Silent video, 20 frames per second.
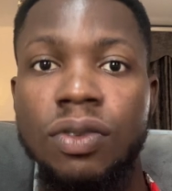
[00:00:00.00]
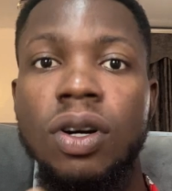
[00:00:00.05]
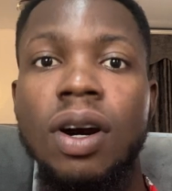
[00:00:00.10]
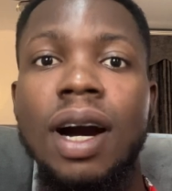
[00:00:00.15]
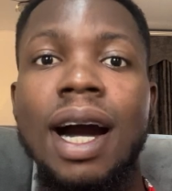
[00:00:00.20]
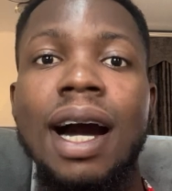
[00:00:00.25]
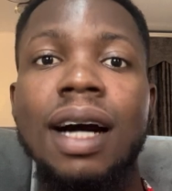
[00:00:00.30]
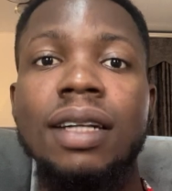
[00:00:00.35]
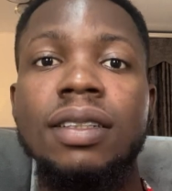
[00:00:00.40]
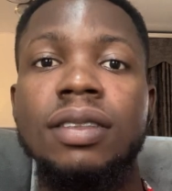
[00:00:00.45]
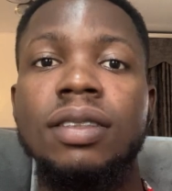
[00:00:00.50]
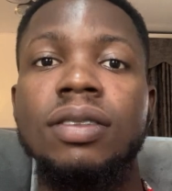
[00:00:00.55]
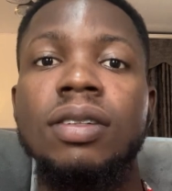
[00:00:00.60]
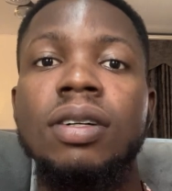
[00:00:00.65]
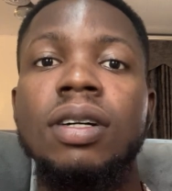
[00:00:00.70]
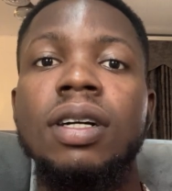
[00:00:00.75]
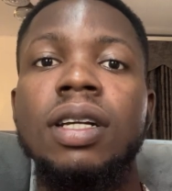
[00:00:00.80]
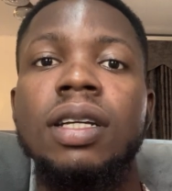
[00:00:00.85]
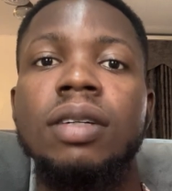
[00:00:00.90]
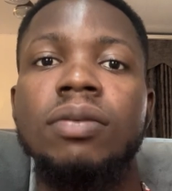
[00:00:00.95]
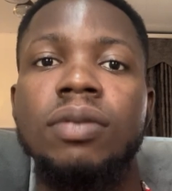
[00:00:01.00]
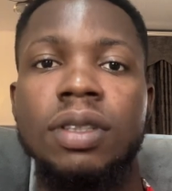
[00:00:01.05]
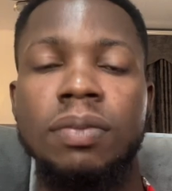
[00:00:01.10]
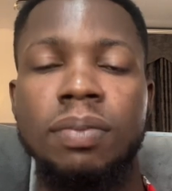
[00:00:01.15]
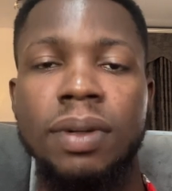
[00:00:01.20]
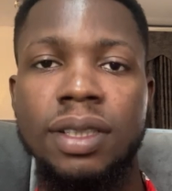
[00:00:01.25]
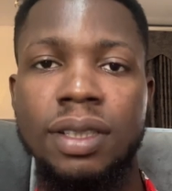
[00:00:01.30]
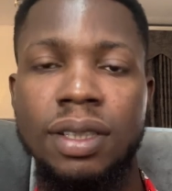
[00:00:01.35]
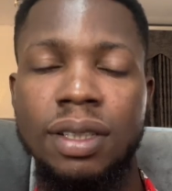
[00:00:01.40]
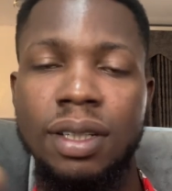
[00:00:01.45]
your heart is not clean with the
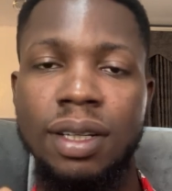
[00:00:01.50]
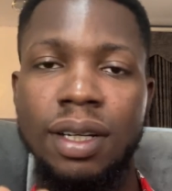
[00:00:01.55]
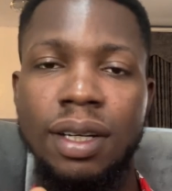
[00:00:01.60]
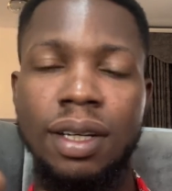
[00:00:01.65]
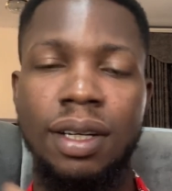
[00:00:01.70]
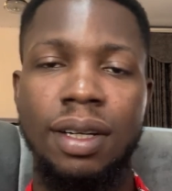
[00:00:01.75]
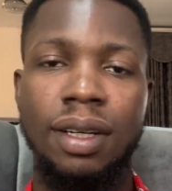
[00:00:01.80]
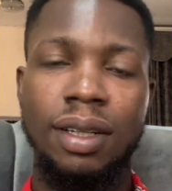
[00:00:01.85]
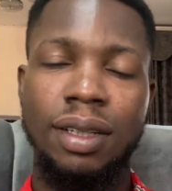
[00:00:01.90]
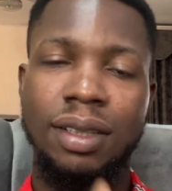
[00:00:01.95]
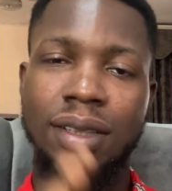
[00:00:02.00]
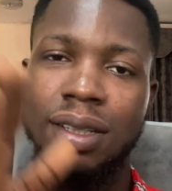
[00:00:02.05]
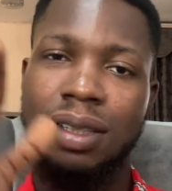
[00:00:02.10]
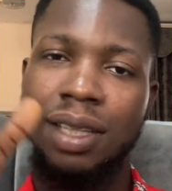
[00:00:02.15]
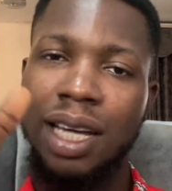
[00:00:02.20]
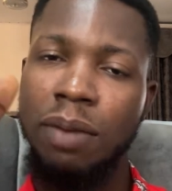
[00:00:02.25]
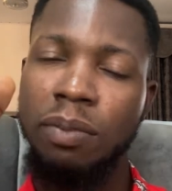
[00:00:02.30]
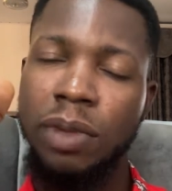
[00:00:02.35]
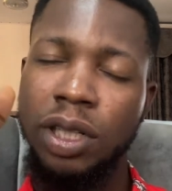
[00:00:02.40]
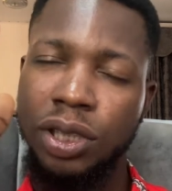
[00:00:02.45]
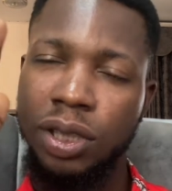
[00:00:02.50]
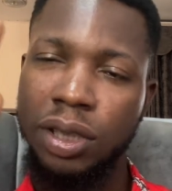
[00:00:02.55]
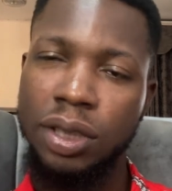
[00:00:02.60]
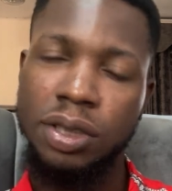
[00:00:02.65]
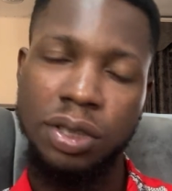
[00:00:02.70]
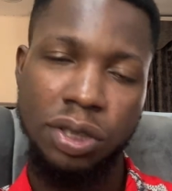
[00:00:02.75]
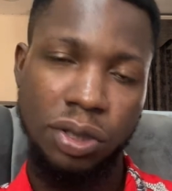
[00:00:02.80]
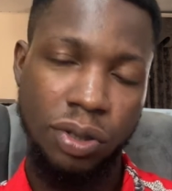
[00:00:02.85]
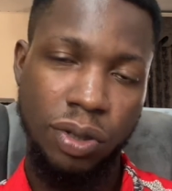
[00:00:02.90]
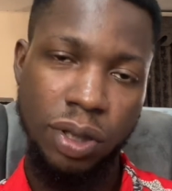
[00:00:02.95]
person, the dimension
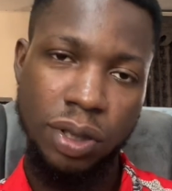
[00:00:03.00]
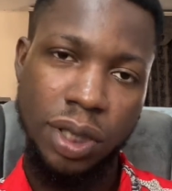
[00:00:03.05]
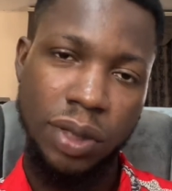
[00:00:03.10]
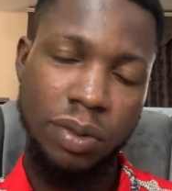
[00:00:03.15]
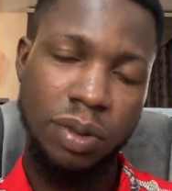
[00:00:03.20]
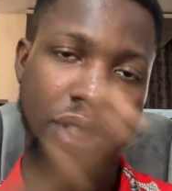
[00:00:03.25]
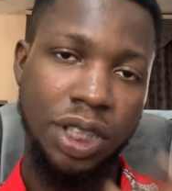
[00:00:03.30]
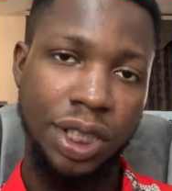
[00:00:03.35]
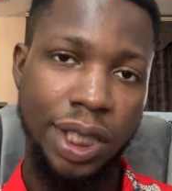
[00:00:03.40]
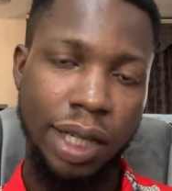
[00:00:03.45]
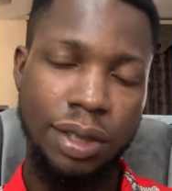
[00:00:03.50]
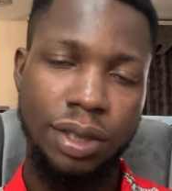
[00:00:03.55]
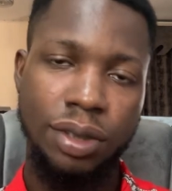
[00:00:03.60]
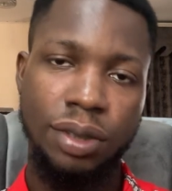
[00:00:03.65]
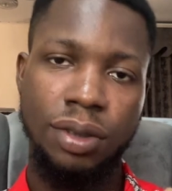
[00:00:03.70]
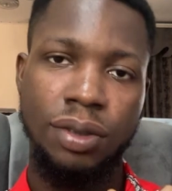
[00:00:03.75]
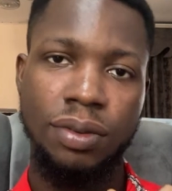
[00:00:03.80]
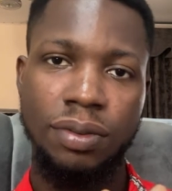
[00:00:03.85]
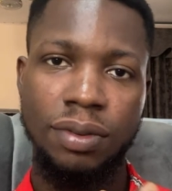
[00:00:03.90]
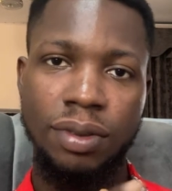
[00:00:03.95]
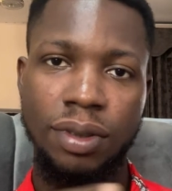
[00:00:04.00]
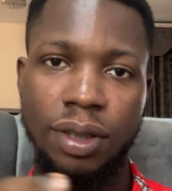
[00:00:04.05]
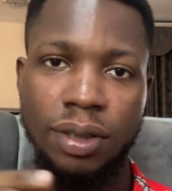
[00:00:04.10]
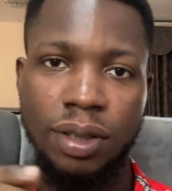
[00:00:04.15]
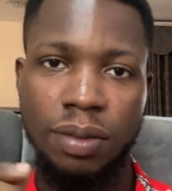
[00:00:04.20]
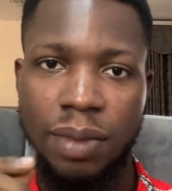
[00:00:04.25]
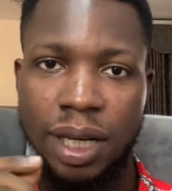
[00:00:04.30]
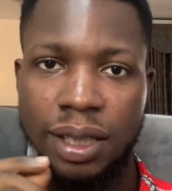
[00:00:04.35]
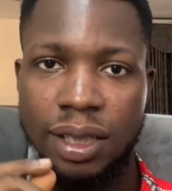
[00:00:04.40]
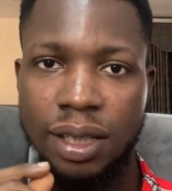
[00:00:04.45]
is going to reject you
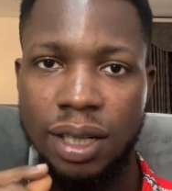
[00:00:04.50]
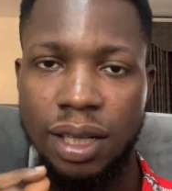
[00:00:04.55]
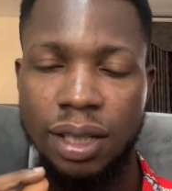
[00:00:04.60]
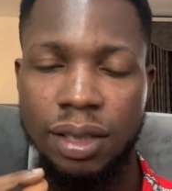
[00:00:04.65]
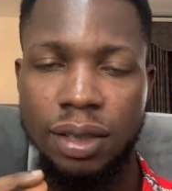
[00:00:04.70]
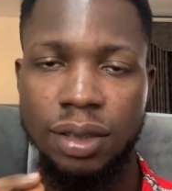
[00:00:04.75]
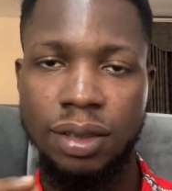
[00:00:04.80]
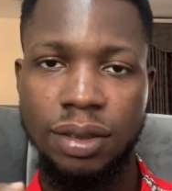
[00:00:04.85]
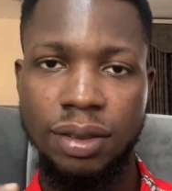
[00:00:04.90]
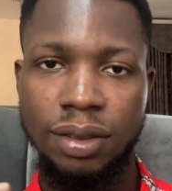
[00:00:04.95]
automatically.